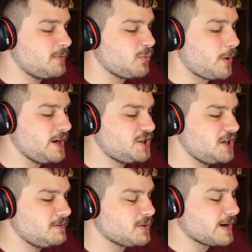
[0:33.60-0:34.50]
with white
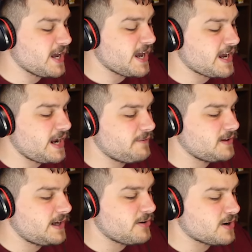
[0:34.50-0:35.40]
sheep, so I could get kind of a
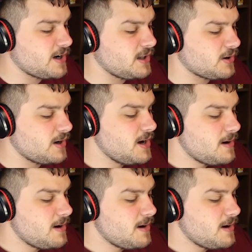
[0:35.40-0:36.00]
lighter color.